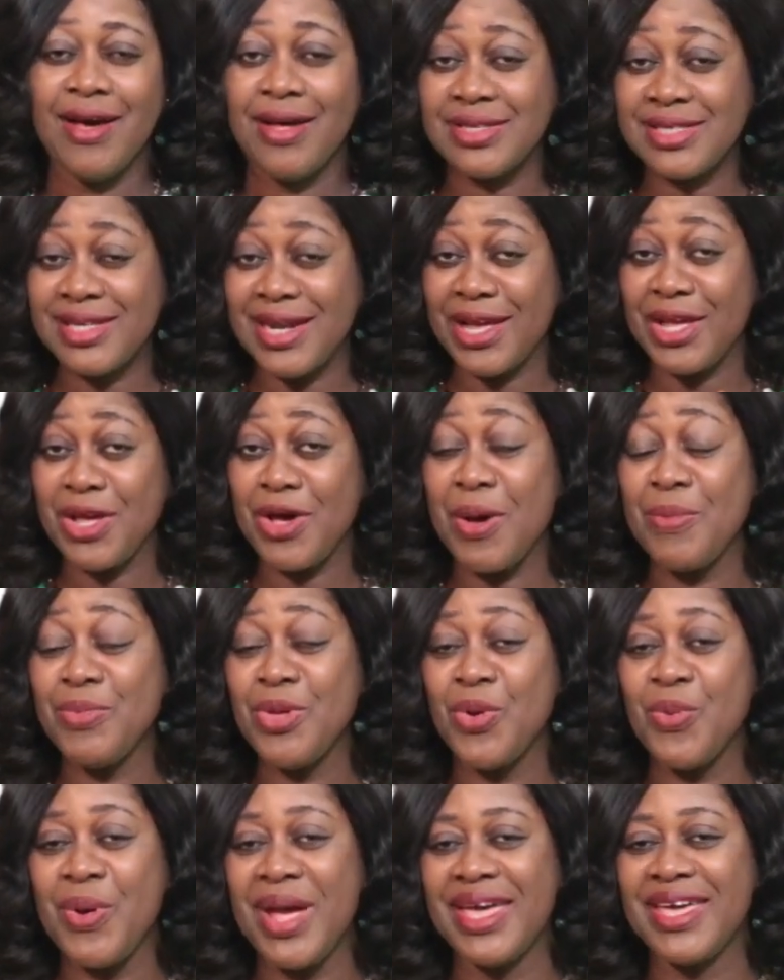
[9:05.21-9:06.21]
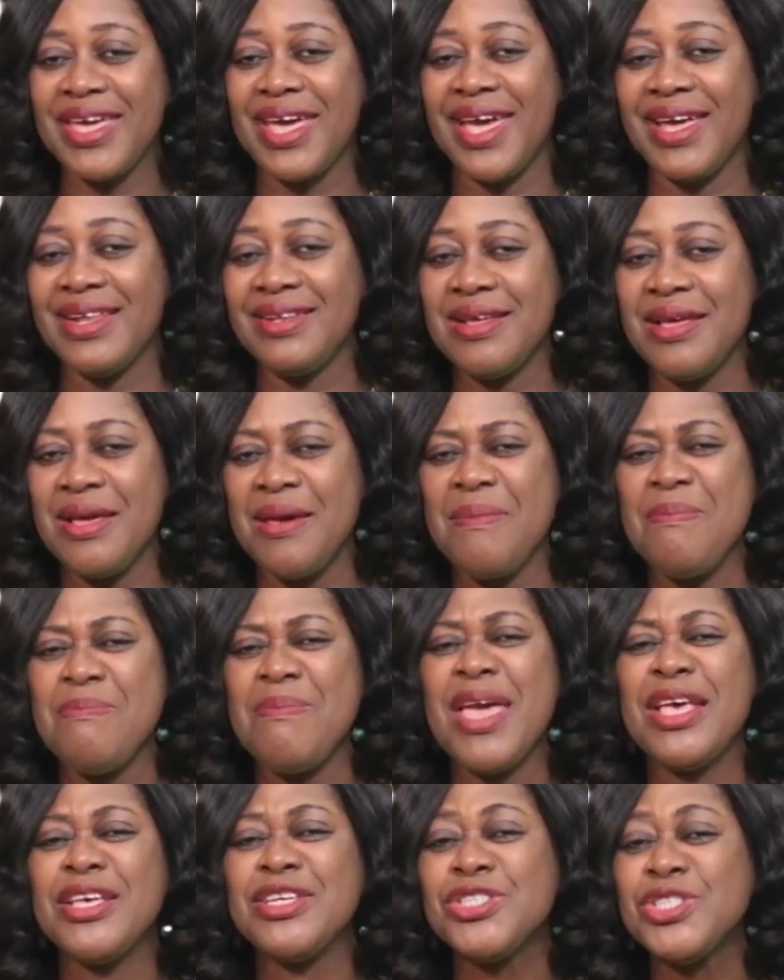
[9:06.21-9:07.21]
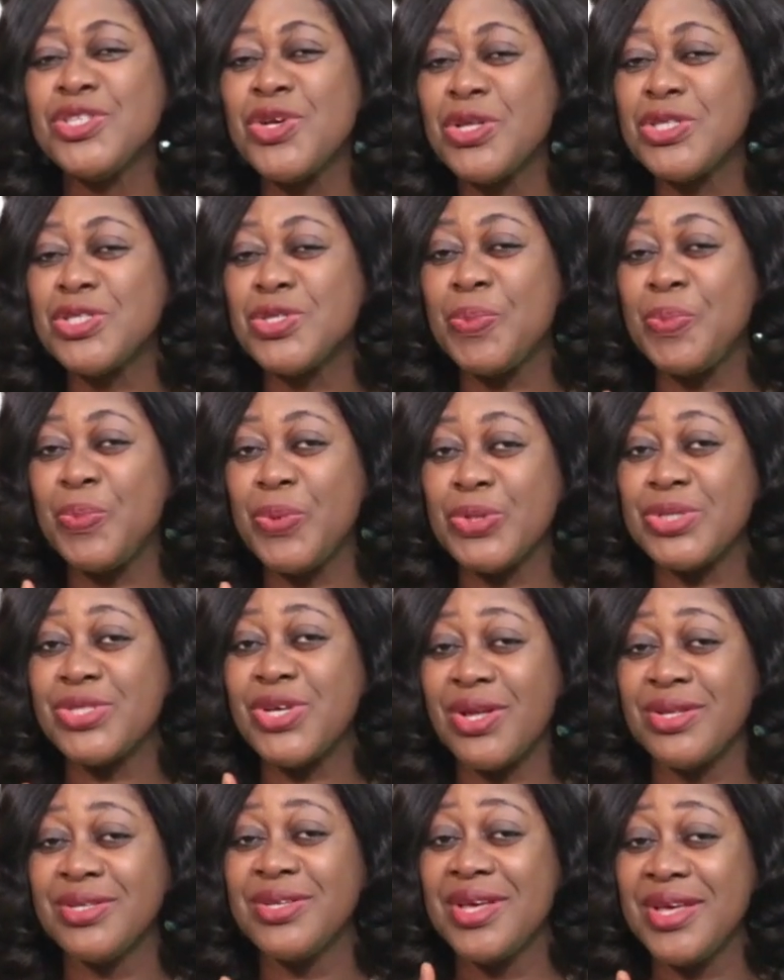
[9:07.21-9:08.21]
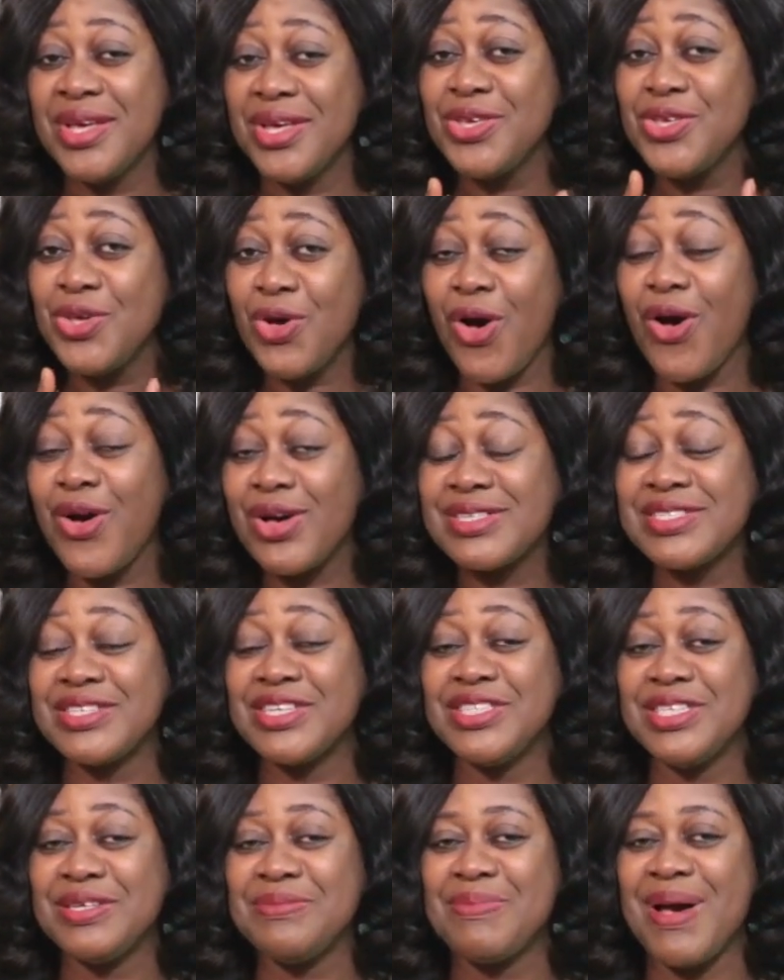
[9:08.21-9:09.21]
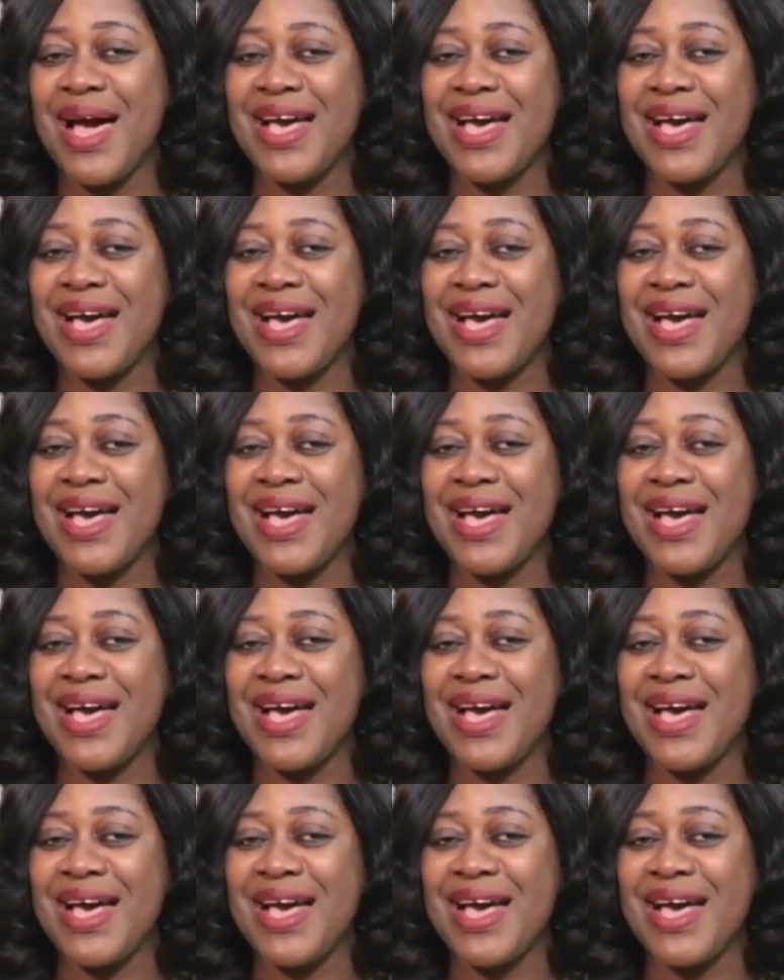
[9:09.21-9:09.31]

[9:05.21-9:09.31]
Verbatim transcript: Until I come your way again, make sure to put on your oxygen